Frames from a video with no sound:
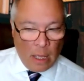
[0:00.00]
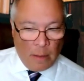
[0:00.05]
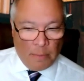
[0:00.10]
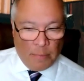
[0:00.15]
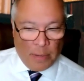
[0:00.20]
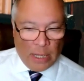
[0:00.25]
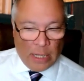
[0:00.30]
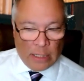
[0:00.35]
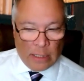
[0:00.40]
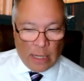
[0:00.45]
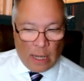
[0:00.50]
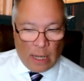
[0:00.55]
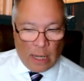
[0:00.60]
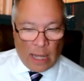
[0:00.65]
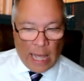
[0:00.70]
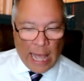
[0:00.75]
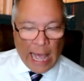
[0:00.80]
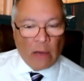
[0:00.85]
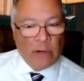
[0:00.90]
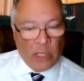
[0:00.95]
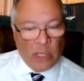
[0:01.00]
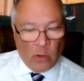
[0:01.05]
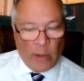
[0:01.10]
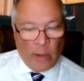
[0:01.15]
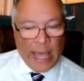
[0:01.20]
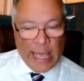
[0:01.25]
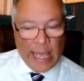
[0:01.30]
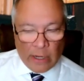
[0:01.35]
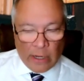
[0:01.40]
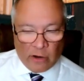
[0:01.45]
but uh, how do you
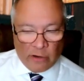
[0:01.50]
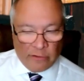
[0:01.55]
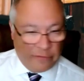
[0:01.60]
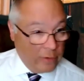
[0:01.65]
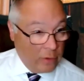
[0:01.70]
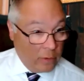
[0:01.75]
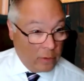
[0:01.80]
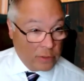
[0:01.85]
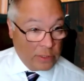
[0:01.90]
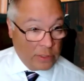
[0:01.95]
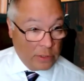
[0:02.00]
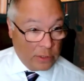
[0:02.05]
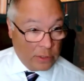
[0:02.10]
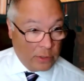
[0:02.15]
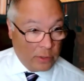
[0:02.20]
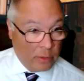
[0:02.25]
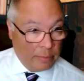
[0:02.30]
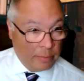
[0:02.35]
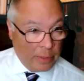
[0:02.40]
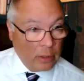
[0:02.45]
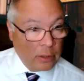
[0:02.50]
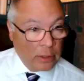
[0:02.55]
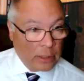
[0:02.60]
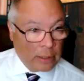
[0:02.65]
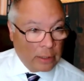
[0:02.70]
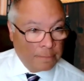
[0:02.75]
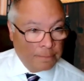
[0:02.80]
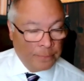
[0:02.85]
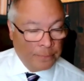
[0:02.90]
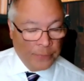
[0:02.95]
anchor folks into your
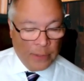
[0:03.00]
building?